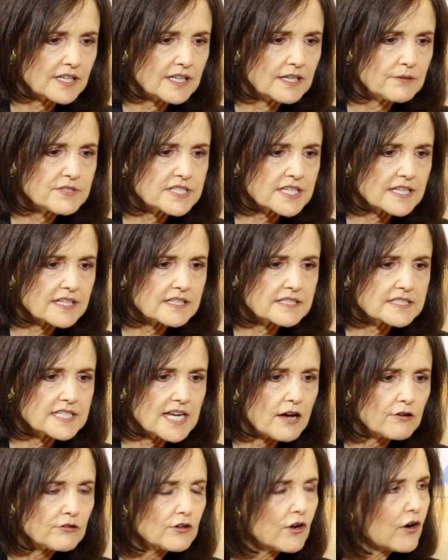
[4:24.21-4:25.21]
He was at a
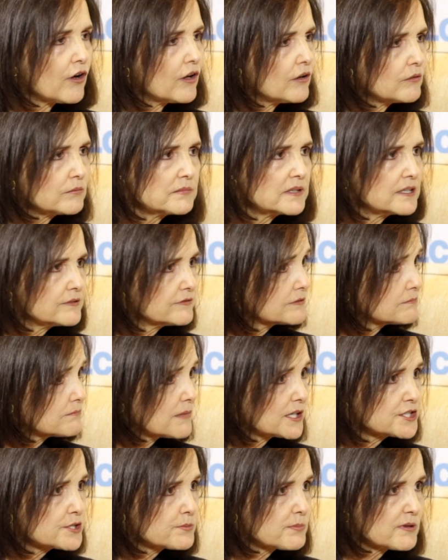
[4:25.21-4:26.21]
town hall even
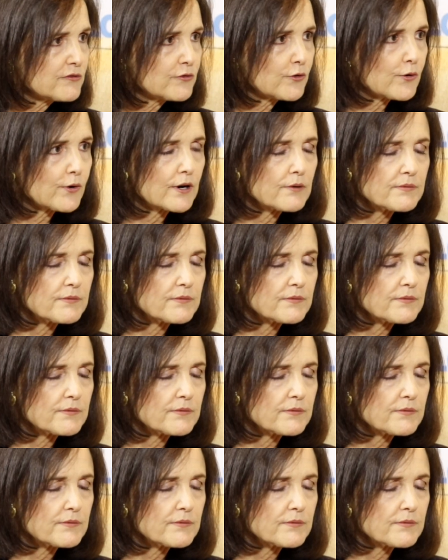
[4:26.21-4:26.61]
months before